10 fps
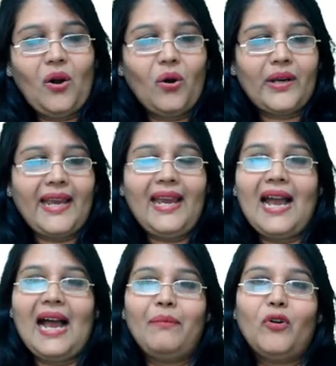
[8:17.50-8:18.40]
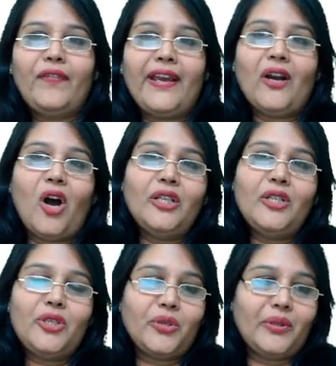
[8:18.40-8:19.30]
Okay, I'm moving on
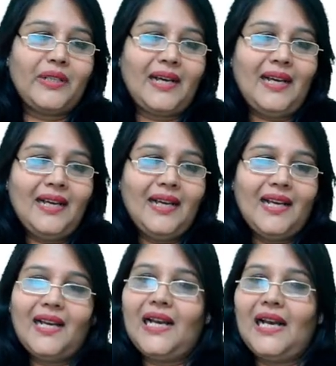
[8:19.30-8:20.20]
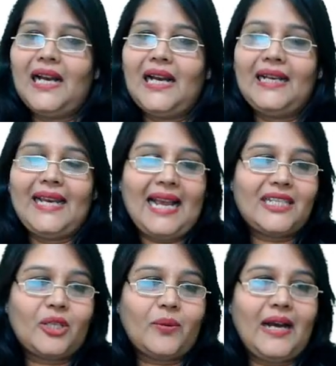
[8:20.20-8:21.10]
to the uh,
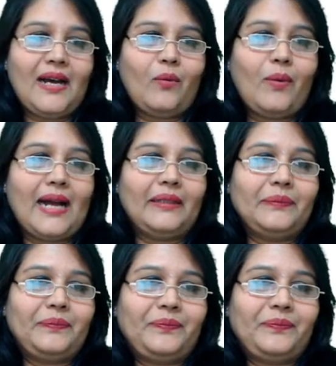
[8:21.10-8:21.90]
next uh, one.